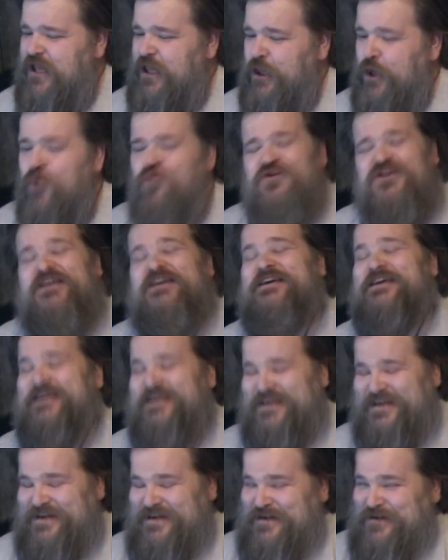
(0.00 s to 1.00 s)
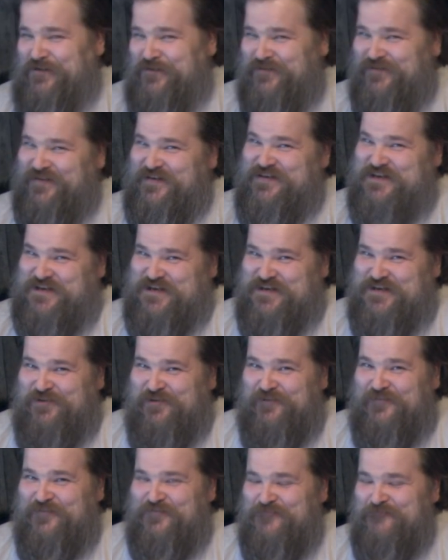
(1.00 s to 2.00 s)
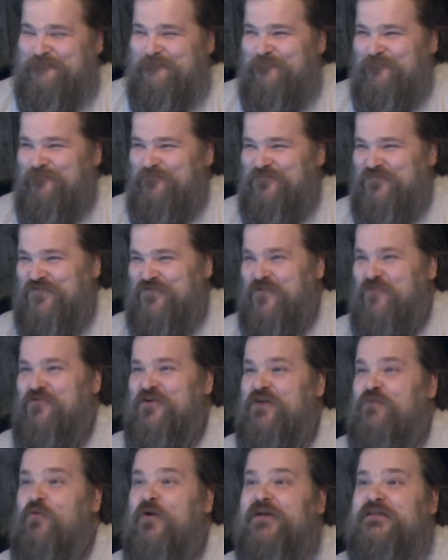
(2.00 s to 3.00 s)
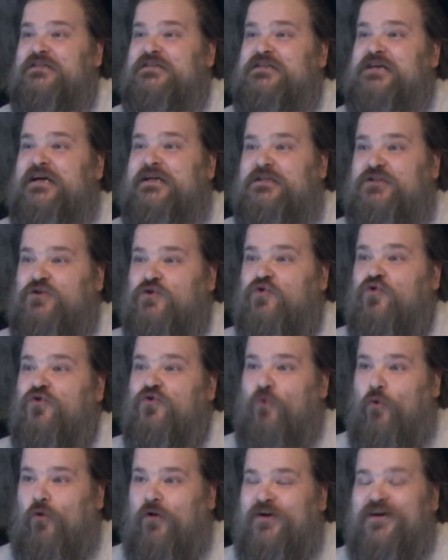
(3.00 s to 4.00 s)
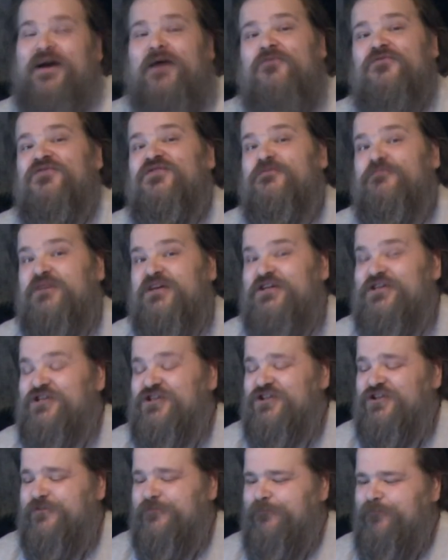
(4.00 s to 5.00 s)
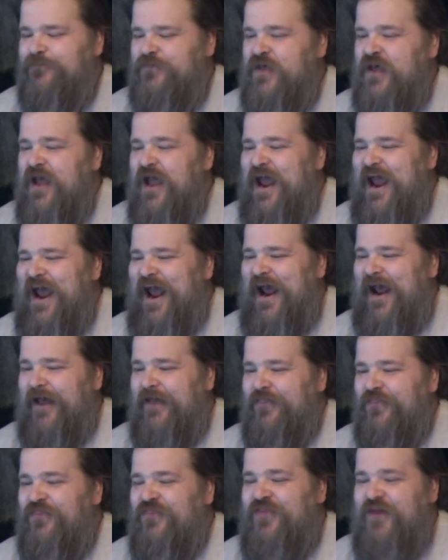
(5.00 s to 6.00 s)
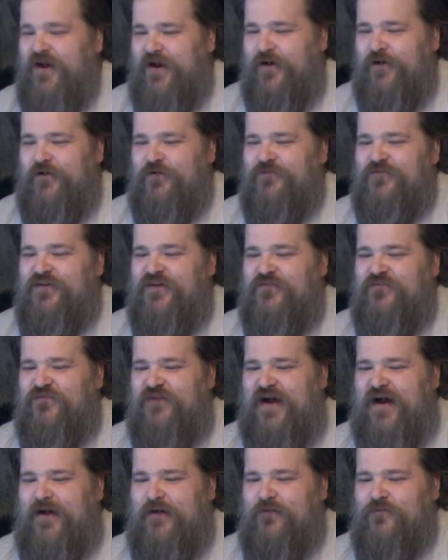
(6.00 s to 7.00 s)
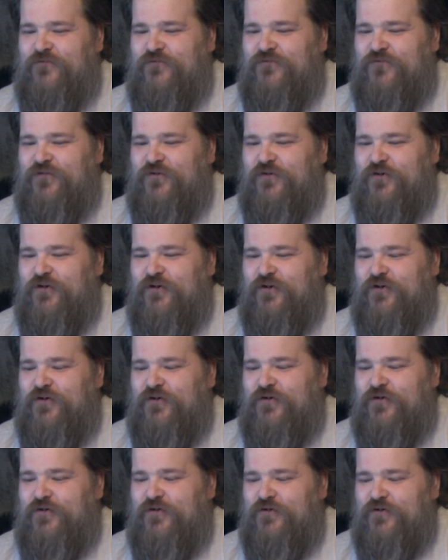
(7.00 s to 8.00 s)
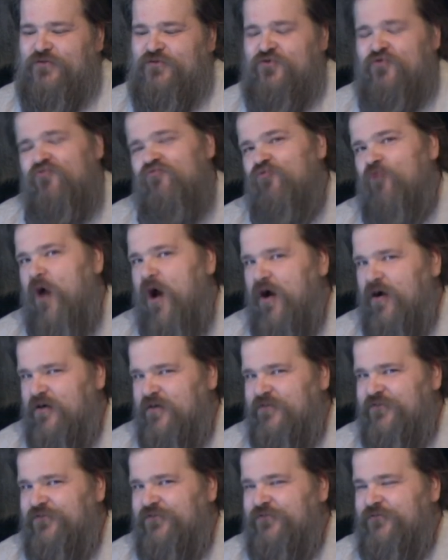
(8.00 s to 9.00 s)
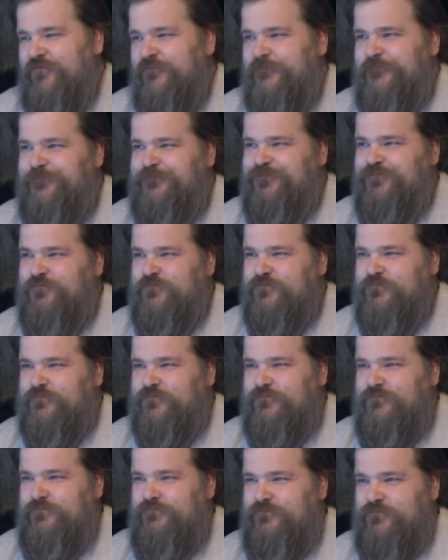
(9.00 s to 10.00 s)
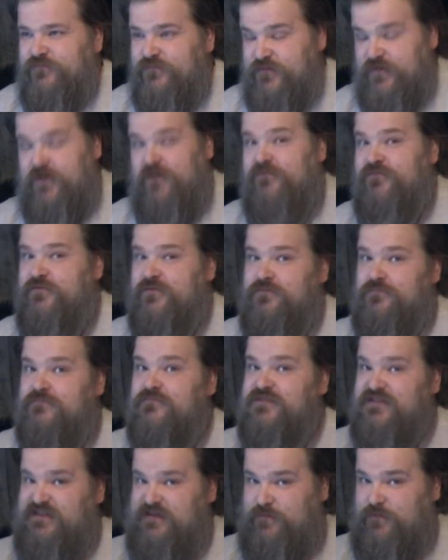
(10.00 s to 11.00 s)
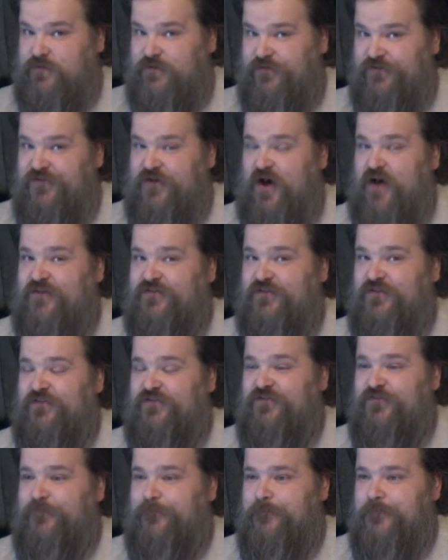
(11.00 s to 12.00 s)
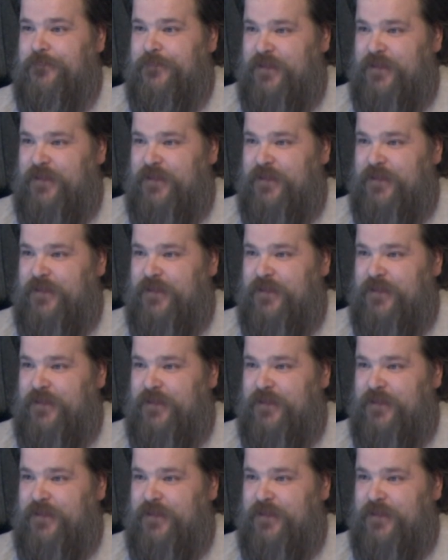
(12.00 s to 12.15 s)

Loki giggled and giggled. So he went and took Thor down to the beach. And there they found two rocks of similar sizes.